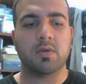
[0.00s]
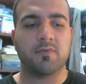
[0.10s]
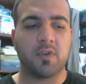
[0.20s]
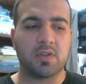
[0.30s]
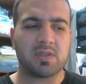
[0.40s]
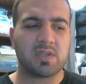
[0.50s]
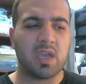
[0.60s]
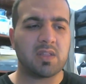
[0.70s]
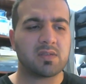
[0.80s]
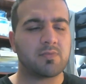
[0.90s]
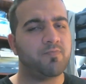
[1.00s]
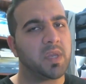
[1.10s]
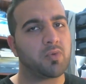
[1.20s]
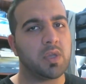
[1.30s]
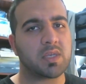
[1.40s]
If you're in the States,
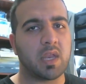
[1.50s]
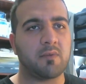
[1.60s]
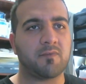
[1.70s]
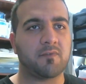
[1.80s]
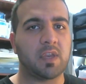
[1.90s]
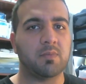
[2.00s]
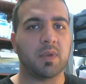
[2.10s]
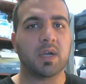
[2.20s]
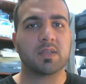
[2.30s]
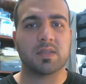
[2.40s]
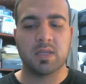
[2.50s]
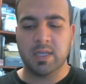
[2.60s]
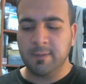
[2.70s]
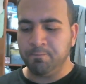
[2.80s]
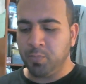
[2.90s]
between 10 and 15 bucks
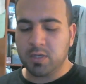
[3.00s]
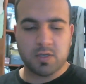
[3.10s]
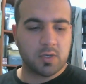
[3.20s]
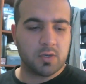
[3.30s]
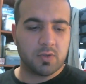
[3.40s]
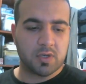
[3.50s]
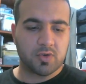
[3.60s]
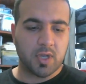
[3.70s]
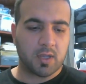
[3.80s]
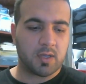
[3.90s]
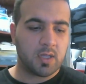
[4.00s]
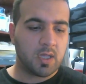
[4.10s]
should do the trick.